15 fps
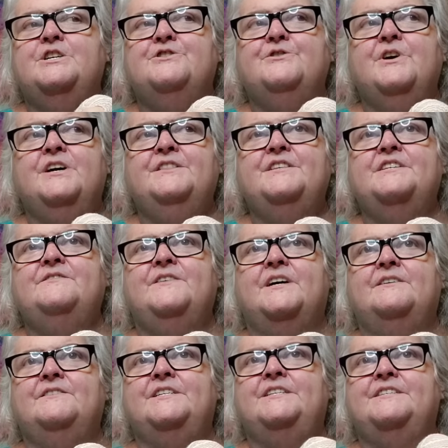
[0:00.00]
trying to think if I
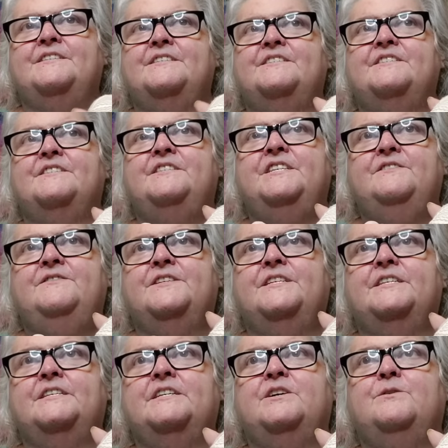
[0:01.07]
have anything
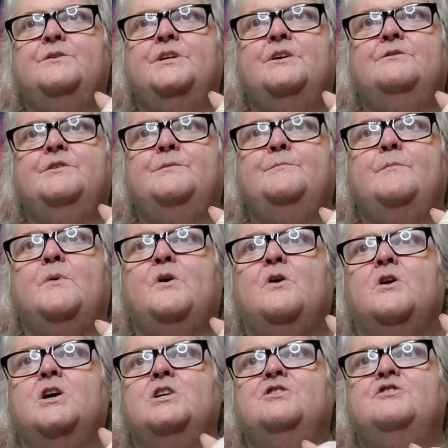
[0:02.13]
significant going on in
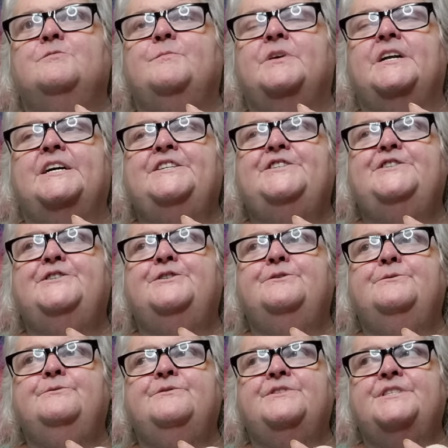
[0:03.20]
March, but I
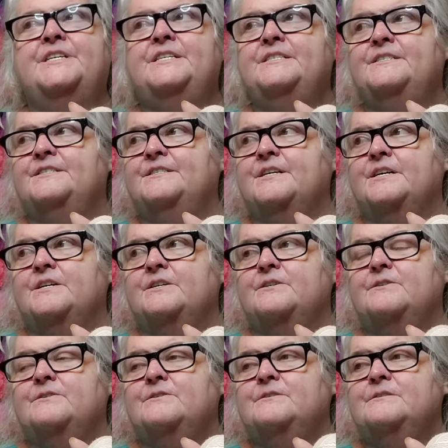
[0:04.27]
don't think
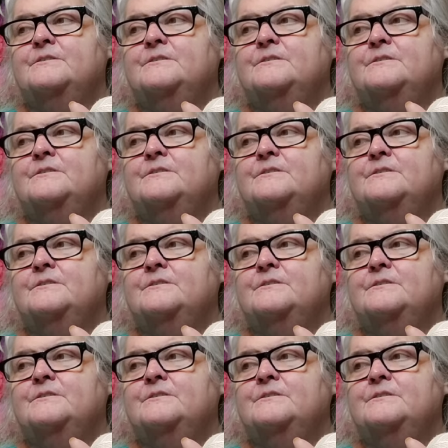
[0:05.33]
so.